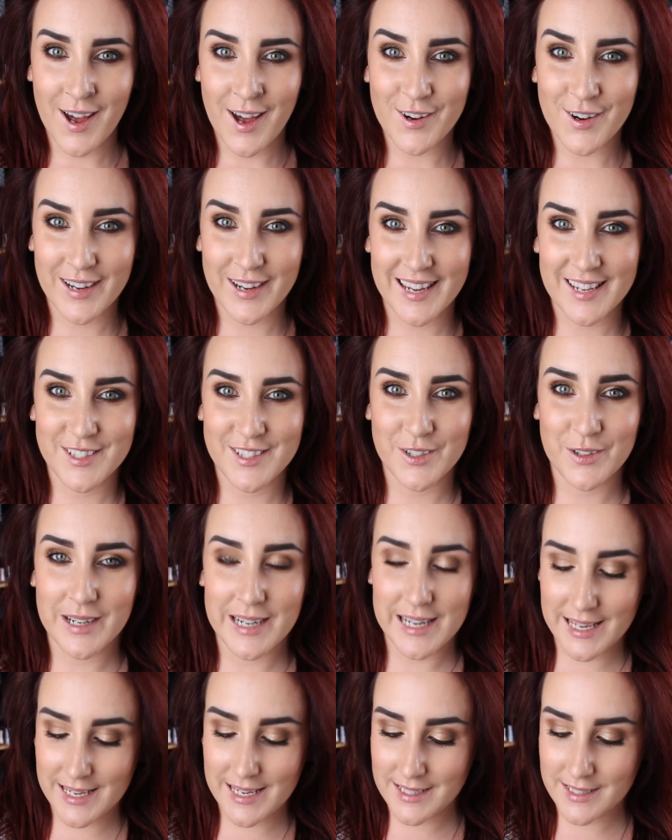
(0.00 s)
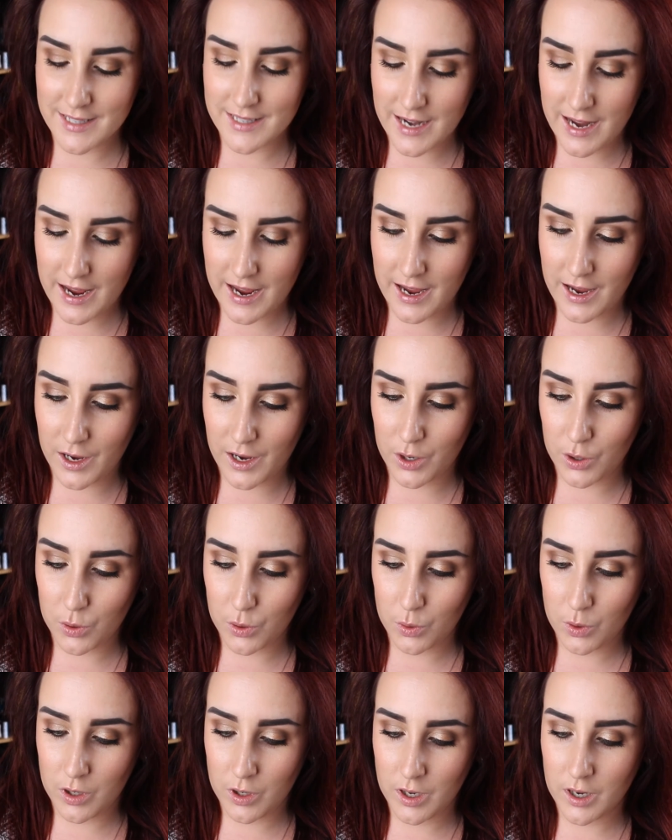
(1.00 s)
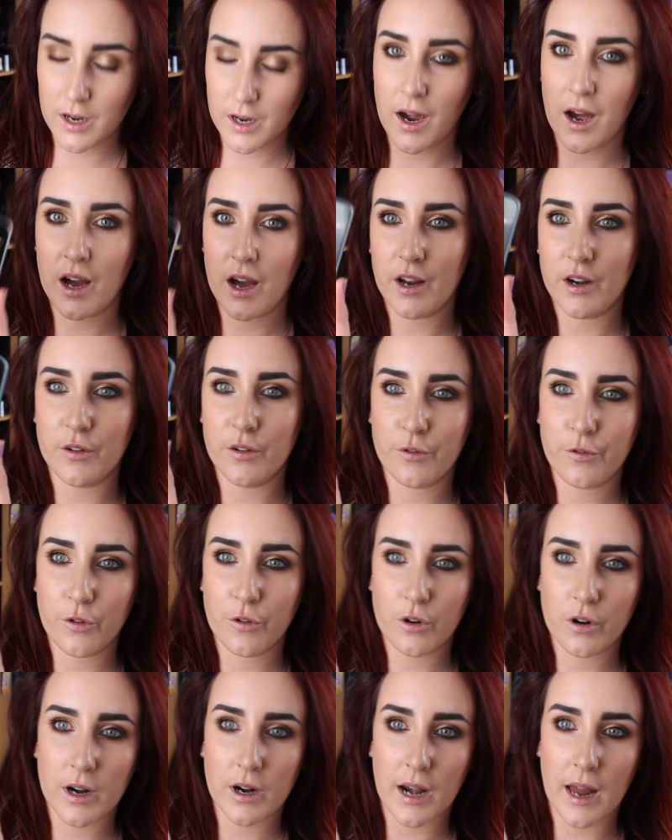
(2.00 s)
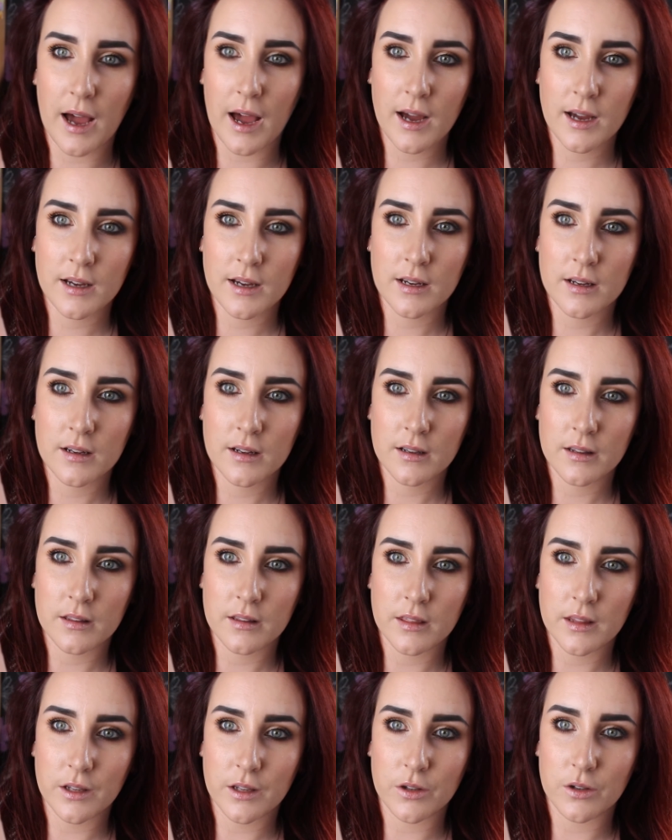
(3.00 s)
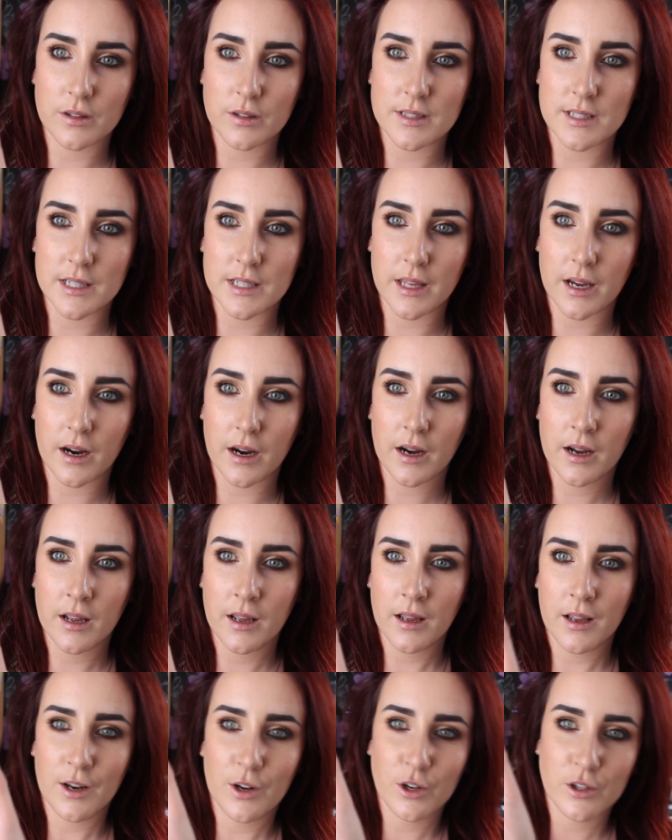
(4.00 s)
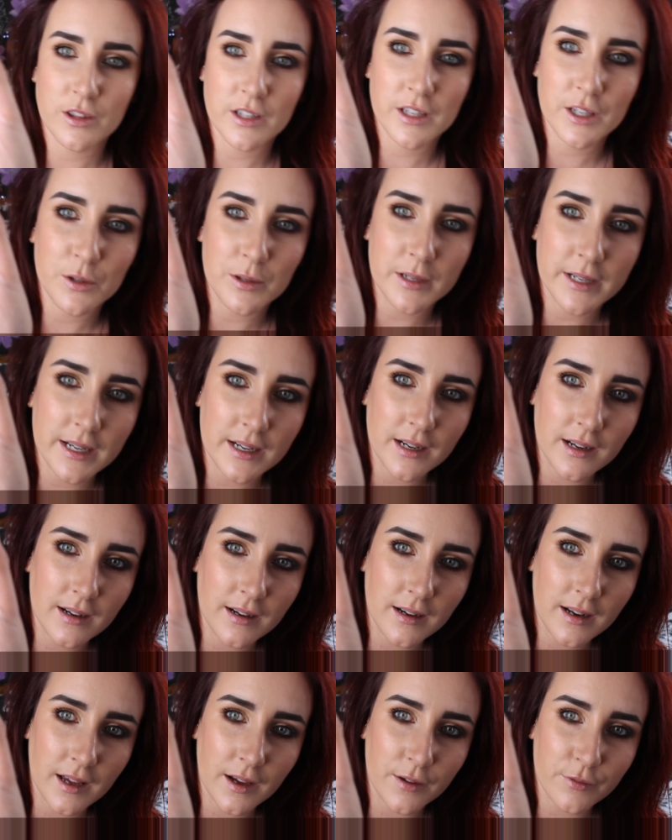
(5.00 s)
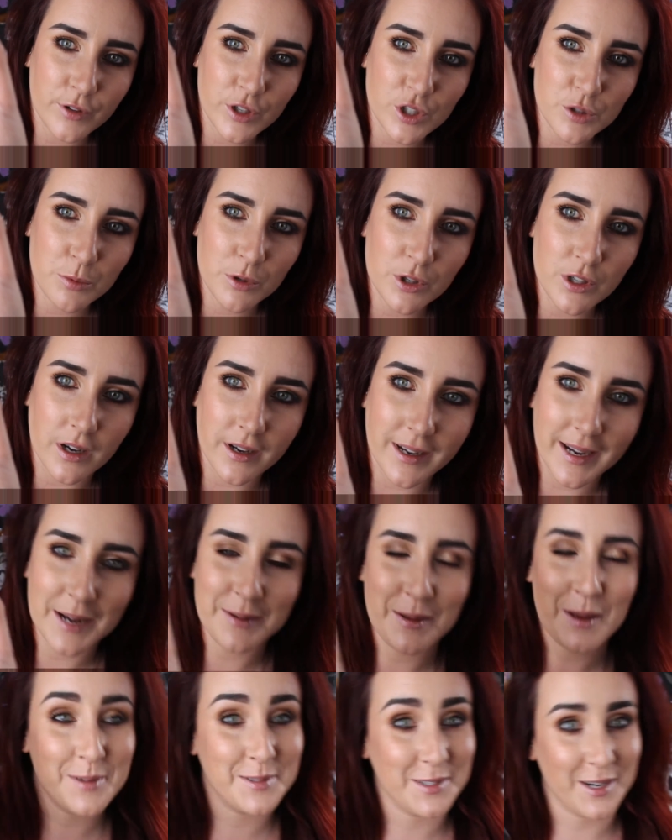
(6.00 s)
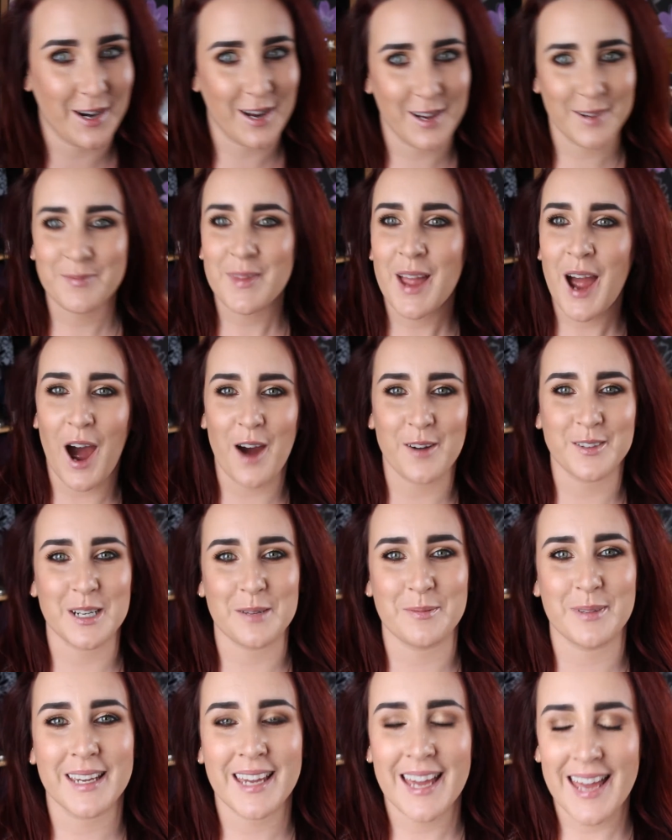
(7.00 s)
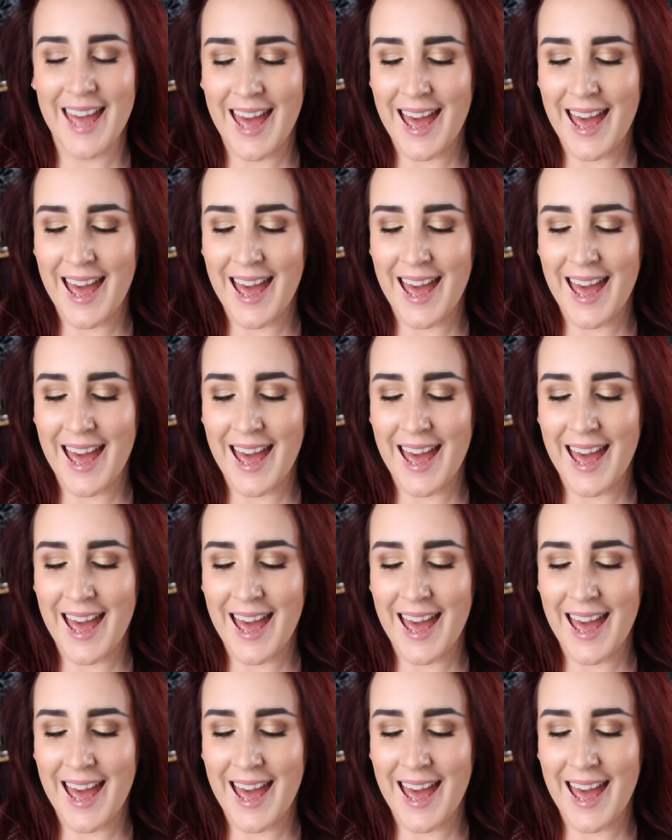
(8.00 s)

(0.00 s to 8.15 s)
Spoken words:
Okay, so it is now gone 4 o'clock. I think you can see there. Look at the cute little French bulldog. Anyway, sorry, off topic.